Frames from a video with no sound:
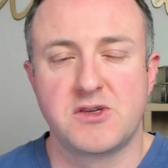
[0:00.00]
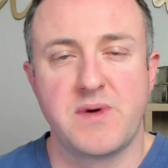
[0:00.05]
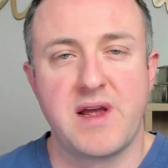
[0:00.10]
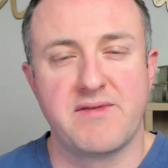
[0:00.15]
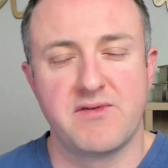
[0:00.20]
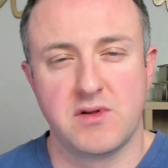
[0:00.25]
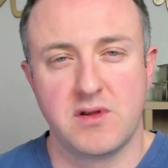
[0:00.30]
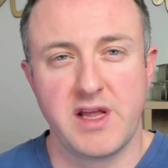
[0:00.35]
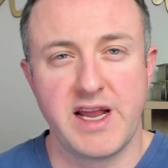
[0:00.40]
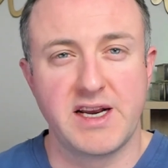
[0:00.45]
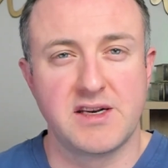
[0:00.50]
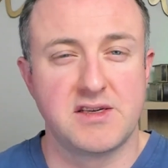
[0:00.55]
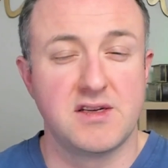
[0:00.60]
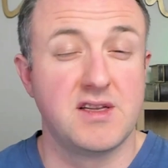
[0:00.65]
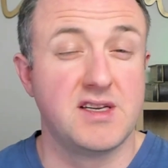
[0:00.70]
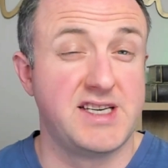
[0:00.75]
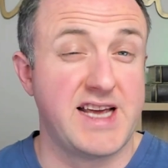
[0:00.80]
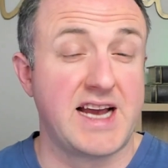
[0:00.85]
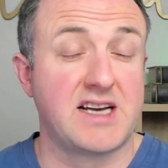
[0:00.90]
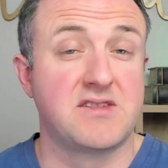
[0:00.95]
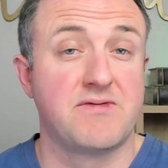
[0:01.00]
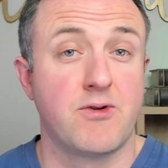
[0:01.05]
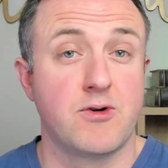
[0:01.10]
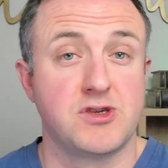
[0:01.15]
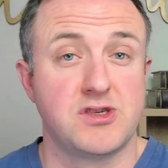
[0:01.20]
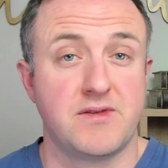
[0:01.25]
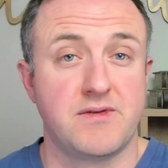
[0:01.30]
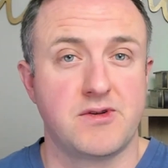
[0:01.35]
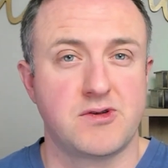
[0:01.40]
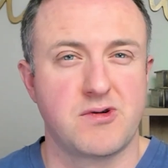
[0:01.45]
we have a link to the text
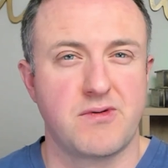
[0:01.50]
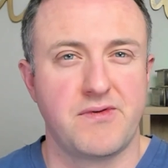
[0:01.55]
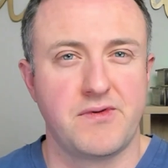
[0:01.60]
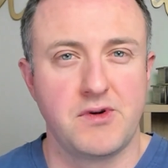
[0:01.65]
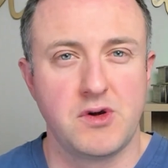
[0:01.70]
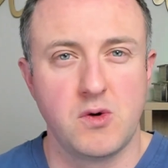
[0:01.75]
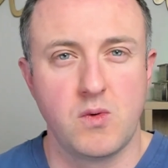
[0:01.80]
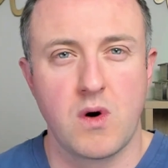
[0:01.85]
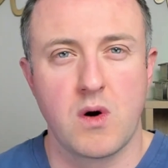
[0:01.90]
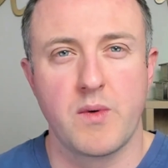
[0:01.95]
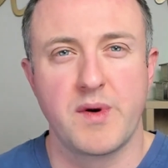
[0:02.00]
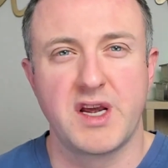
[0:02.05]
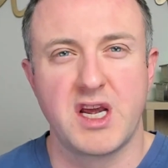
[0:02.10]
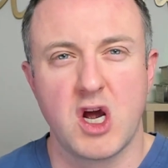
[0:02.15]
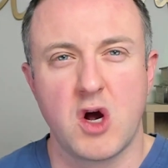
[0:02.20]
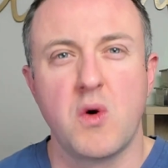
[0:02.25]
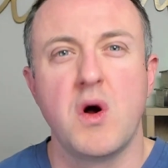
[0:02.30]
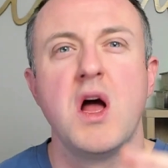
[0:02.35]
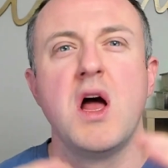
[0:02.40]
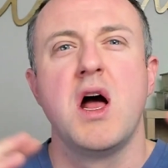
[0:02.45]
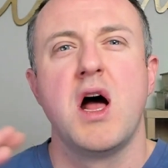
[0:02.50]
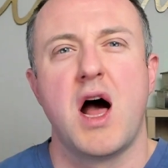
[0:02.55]
version of this review where we go